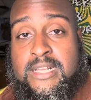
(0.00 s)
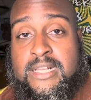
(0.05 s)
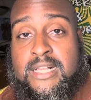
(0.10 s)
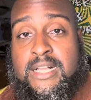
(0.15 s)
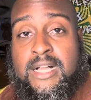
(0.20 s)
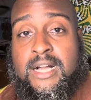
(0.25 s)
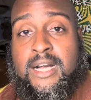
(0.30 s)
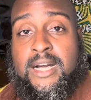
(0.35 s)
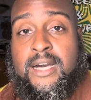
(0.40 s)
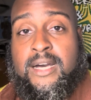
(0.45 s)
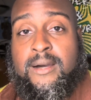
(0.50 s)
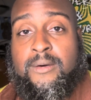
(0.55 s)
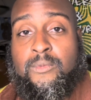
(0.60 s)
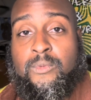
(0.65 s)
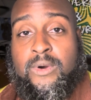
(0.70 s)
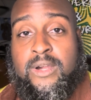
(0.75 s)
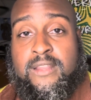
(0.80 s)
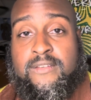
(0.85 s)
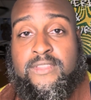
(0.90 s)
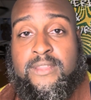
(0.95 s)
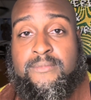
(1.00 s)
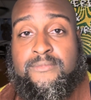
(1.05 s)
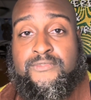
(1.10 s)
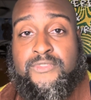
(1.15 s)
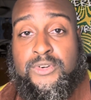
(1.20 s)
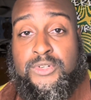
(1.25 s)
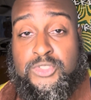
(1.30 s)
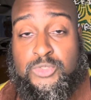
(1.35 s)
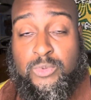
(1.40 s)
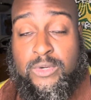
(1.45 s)
One of them,
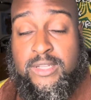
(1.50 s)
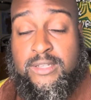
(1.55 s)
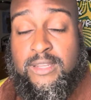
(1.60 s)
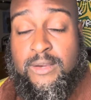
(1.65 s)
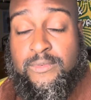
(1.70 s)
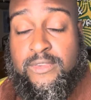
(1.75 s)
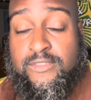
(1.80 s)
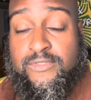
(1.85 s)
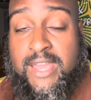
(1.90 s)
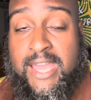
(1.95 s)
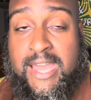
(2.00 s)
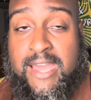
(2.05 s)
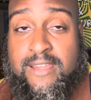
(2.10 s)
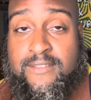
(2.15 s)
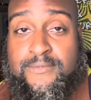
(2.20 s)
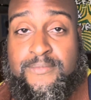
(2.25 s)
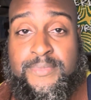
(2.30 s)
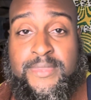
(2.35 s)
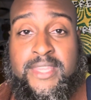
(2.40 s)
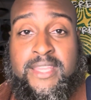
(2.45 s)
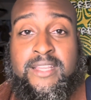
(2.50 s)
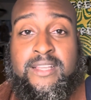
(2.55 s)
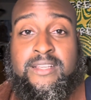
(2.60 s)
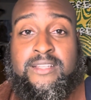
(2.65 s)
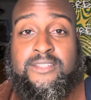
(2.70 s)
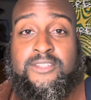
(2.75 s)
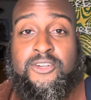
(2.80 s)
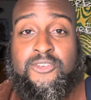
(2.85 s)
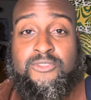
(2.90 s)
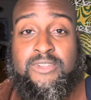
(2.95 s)
first one that we've had,
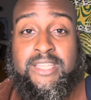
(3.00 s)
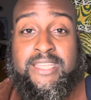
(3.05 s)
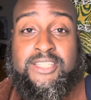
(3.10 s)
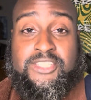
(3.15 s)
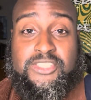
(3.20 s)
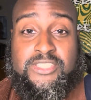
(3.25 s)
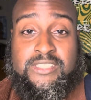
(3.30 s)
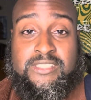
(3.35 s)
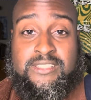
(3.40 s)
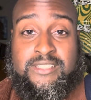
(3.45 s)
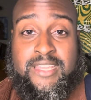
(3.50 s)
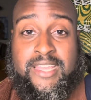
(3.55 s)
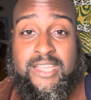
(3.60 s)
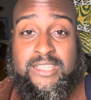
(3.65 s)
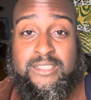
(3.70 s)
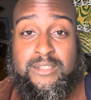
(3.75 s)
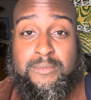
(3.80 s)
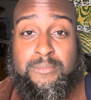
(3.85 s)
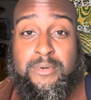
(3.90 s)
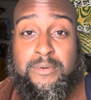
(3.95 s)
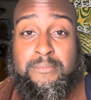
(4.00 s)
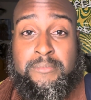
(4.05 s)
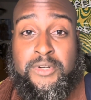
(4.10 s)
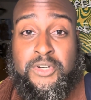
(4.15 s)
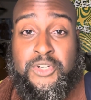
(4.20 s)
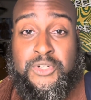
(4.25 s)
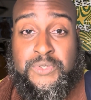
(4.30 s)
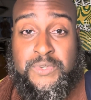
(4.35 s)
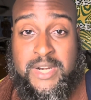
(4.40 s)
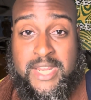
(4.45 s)
no relation, Caleb
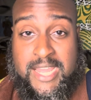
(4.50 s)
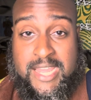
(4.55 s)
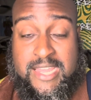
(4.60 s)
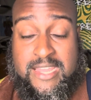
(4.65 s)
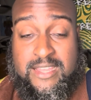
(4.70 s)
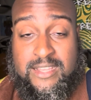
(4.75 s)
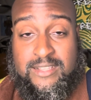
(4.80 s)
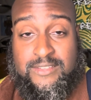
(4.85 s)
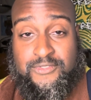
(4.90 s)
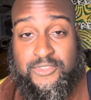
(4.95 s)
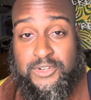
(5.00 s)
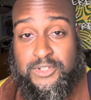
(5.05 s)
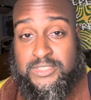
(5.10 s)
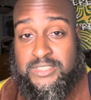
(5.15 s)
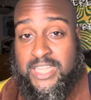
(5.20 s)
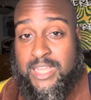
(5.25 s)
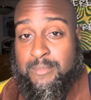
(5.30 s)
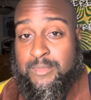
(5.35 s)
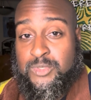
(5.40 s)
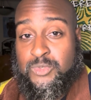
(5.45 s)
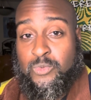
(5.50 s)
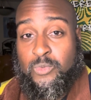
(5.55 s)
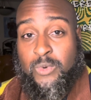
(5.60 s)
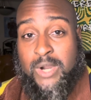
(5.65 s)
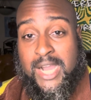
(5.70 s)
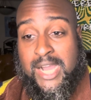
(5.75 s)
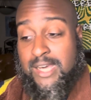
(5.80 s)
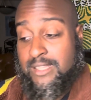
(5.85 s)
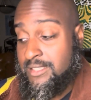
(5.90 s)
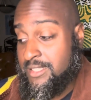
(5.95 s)
McCrae. First name is
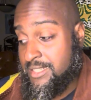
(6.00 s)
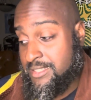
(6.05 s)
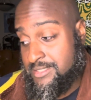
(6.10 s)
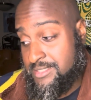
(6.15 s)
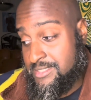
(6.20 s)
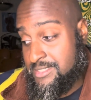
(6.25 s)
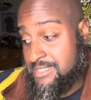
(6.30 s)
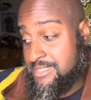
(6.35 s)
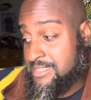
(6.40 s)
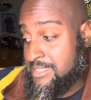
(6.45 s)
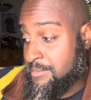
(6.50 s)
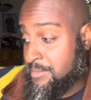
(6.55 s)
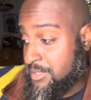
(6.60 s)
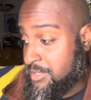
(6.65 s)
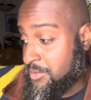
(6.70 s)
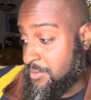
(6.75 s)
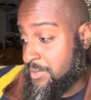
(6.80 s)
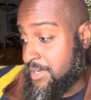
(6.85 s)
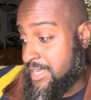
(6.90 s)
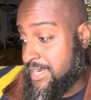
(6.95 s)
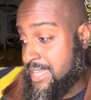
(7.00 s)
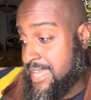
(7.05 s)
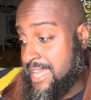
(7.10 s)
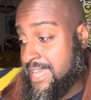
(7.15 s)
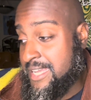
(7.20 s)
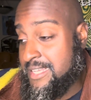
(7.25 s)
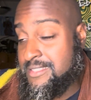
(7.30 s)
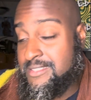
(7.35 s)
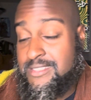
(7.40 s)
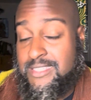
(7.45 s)
wild that it's a similar one
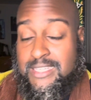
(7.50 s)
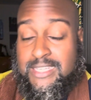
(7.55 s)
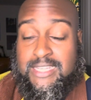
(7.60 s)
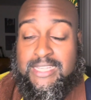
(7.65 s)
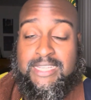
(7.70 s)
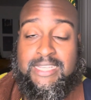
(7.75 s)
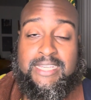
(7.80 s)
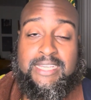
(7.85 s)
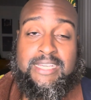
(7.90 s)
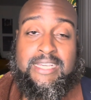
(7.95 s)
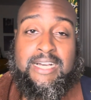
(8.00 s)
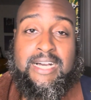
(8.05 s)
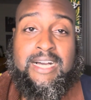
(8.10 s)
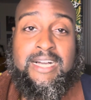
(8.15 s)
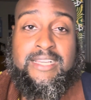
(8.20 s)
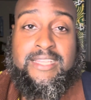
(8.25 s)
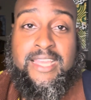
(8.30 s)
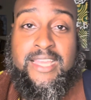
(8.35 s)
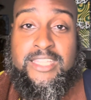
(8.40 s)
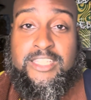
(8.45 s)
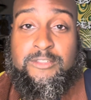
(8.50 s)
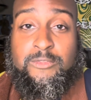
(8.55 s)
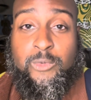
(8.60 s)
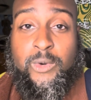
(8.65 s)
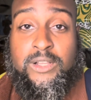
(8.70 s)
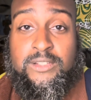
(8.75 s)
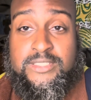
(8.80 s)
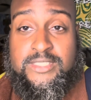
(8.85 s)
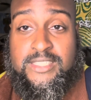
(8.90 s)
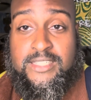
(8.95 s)
as Caleb
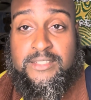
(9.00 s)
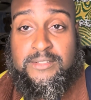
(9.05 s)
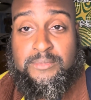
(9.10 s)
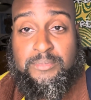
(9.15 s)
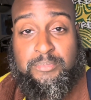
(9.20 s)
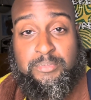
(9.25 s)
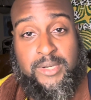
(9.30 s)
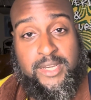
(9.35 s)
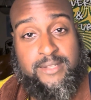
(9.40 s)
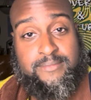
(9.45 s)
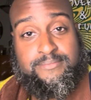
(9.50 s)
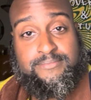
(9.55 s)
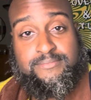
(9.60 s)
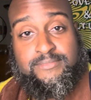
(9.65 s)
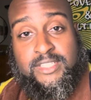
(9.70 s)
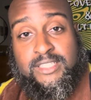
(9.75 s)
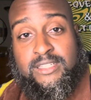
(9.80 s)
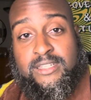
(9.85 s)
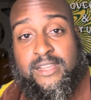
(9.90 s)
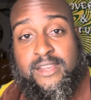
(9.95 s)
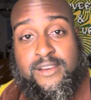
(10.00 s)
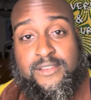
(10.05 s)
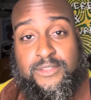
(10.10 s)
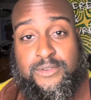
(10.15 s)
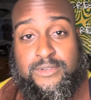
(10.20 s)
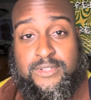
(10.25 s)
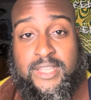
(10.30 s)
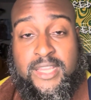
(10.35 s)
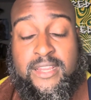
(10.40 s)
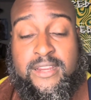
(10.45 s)
Wilson, but neither here
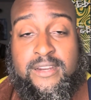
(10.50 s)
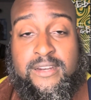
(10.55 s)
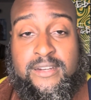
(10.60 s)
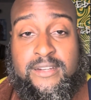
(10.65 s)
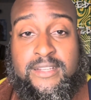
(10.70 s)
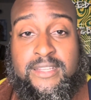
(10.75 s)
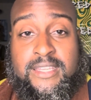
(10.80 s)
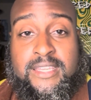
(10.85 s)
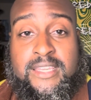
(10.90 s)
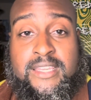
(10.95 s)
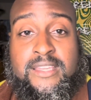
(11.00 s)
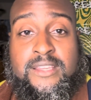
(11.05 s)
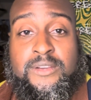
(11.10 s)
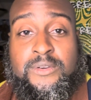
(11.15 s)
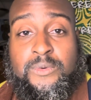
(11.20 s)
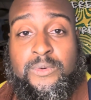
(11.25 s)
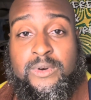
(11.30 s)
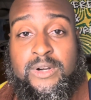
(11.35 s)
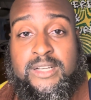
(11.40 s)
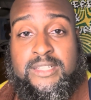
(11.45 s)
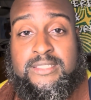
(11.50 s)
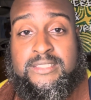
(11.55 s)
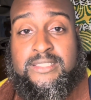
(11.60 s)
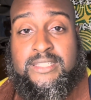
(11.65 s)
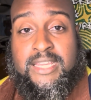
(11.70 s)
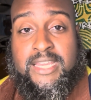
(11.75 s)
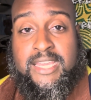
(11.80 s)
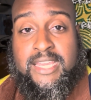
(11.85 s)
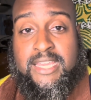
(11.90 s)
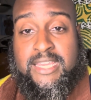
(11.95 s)
nor there. He was
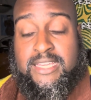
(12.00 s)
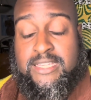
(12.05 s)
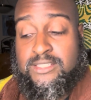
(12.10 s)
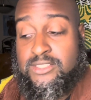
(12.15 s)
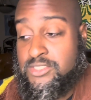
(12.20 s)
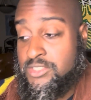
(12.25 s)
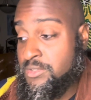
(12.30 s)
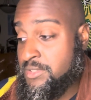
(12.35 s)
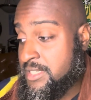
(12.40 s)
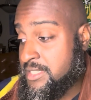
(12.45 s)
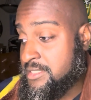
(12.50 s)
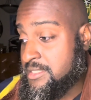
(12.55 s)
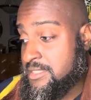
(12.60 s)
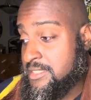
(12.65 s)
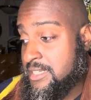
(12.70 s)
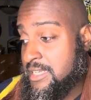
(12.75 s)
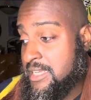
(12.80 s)
a student